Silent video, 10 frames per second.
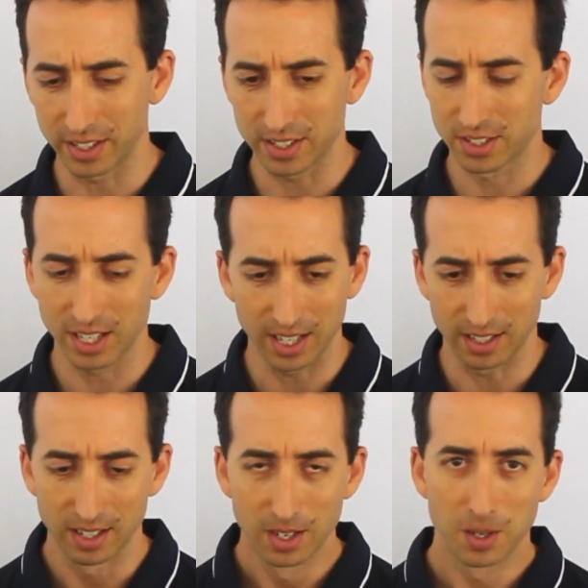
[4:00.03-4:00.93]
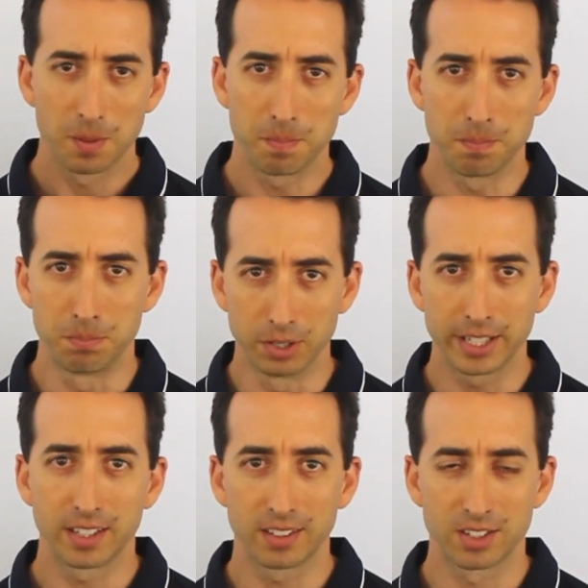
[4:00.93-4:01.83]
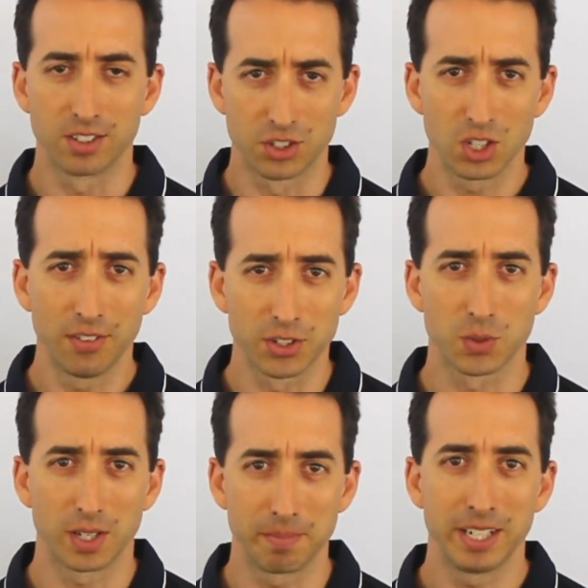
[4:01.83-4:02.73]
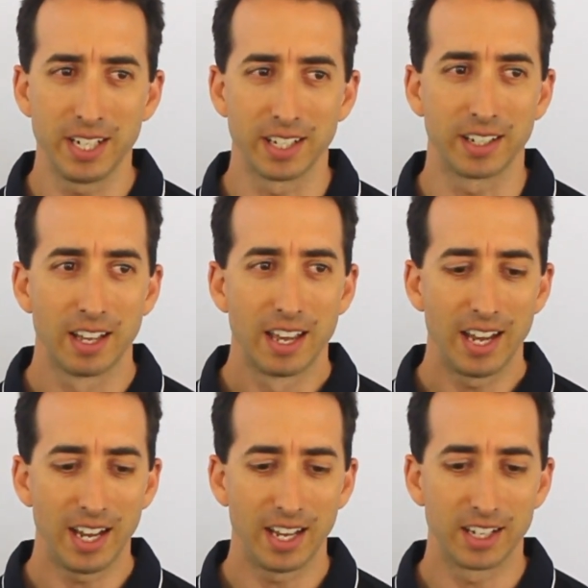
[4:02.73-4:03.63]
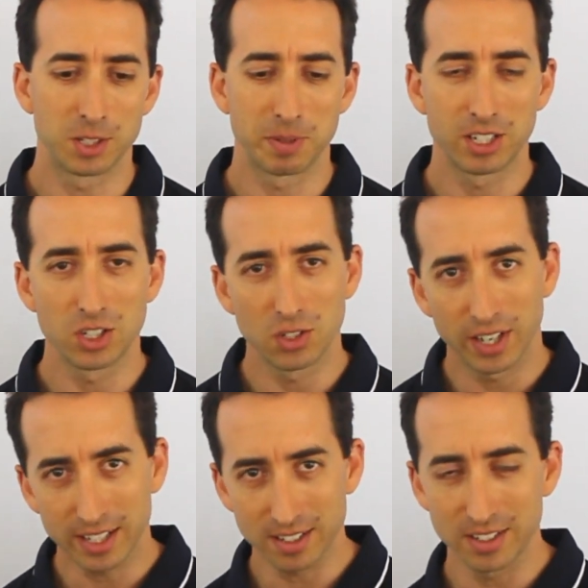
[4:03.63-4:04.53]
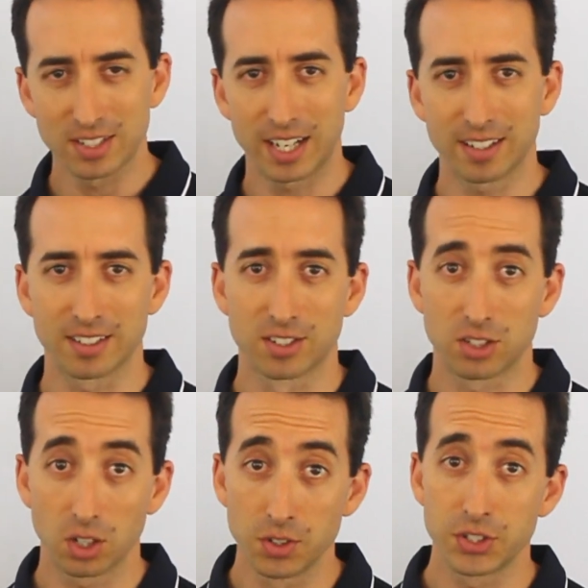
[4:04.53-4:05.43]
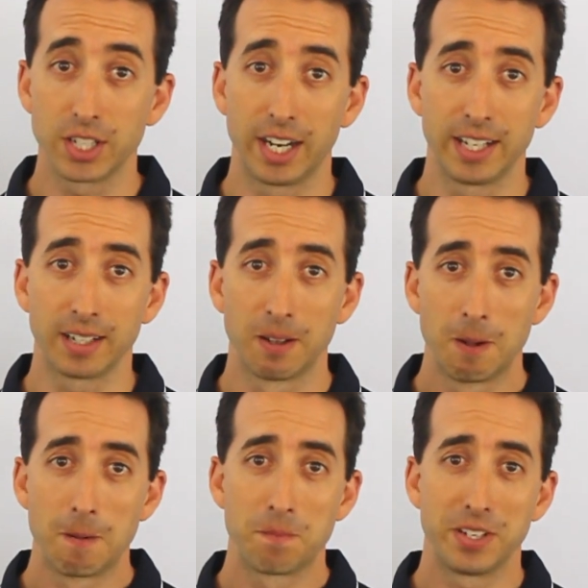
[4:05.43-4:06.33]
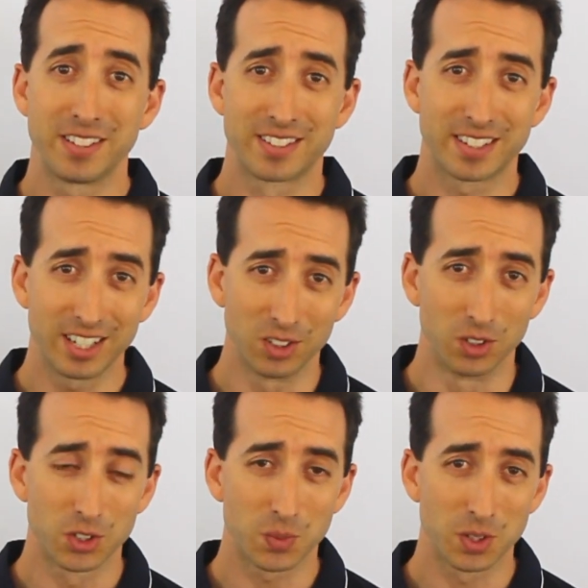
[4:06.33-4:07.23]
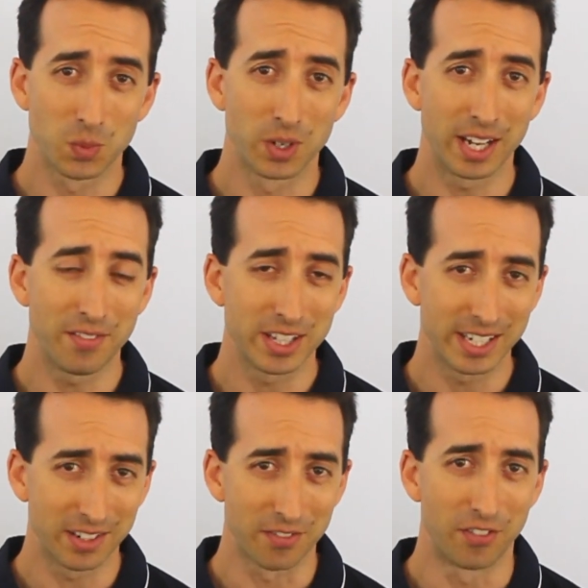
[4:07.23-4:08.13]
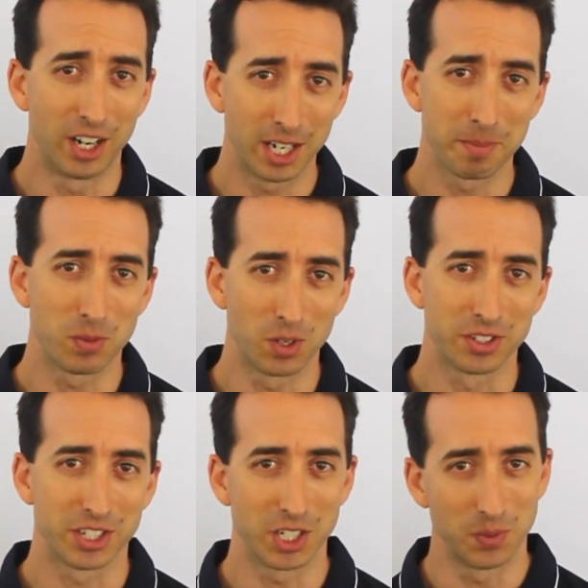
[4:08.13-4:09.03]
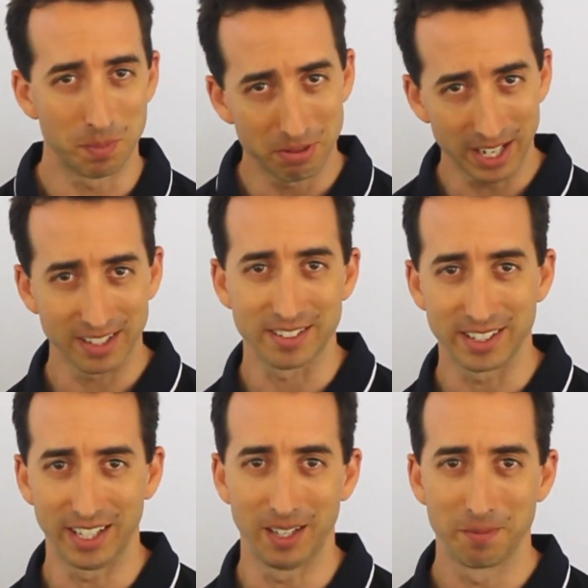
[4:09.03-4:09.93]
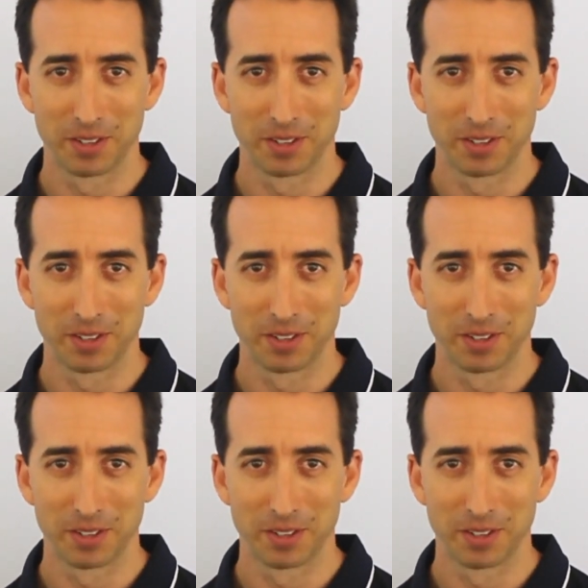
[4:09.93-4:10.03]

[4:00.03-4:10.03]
and I just can't bring to the surface what I'm needing? And it's because you've actually started associating these skills with whatever the environment was that you were practicing in.